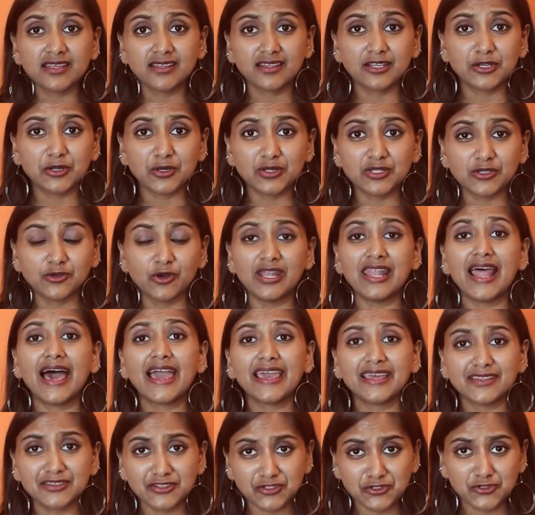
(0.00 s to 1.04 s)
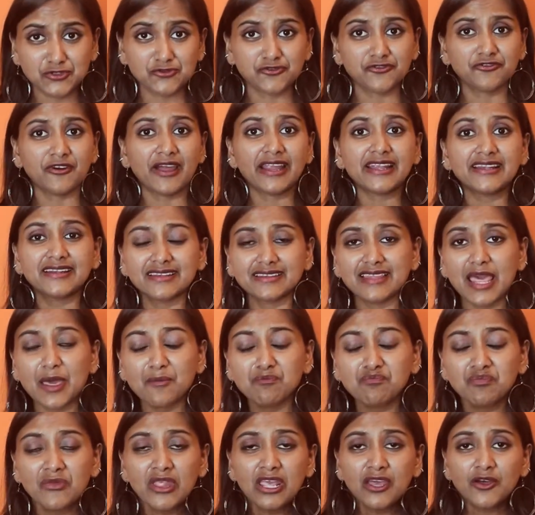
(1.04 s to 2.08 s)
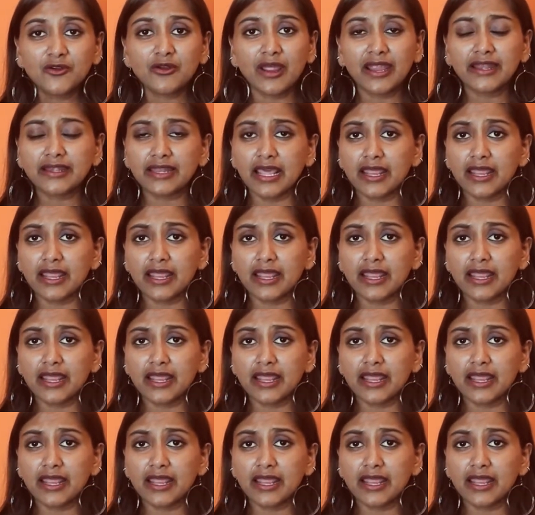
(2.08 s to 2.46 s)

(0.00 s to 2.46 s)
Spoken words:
you know, Goliath, to fight them, right?